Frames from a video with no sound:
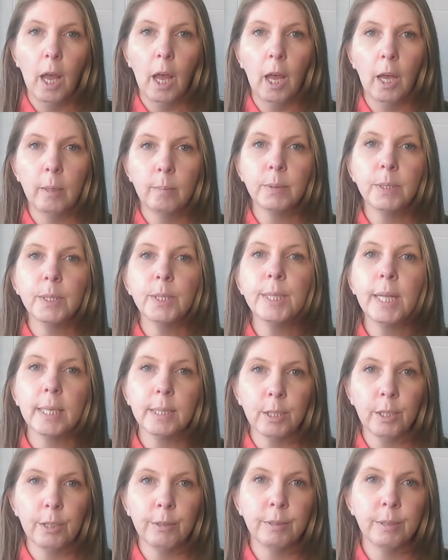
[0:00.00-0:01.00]
so
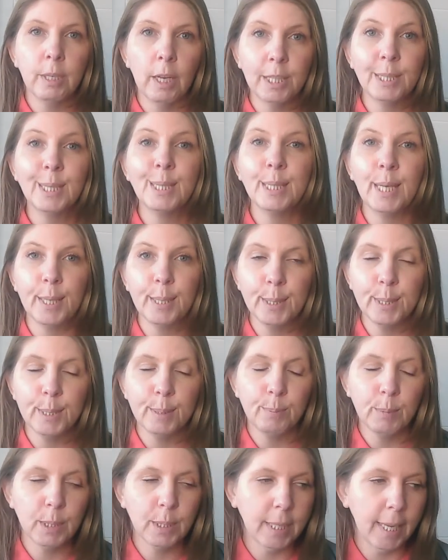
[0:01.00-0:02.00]
that's our assess
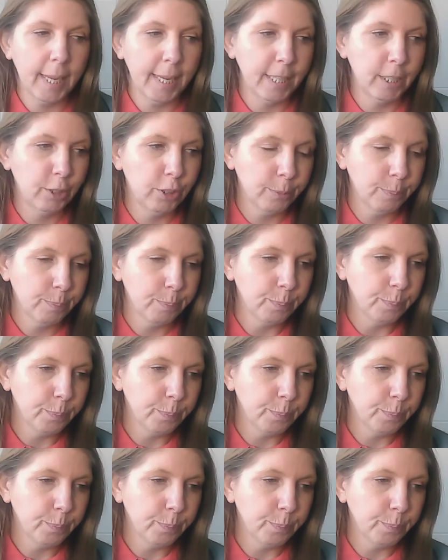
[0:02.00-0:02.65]
stage.